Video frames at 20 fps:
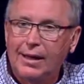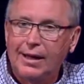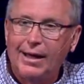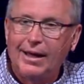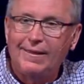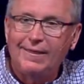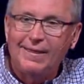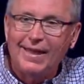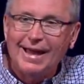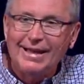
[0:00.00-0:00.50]

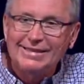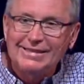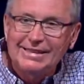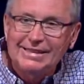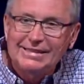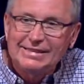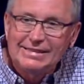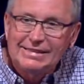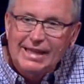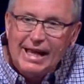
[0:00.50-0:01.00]
And that's
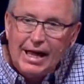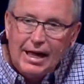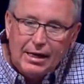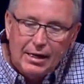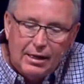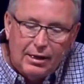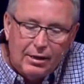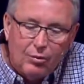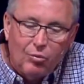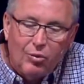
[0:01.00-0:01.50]

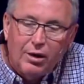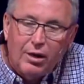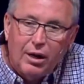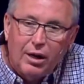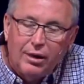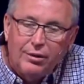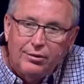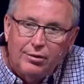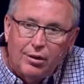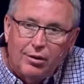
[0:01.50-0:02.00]
exactly what
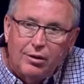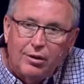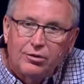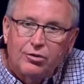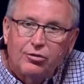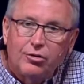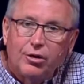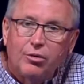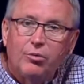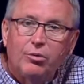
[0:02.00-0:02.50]

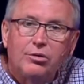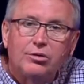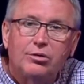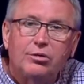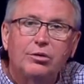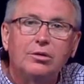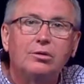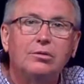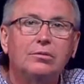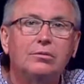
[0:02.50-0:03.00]
idolatry will
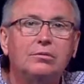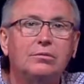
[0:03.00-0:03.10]
do.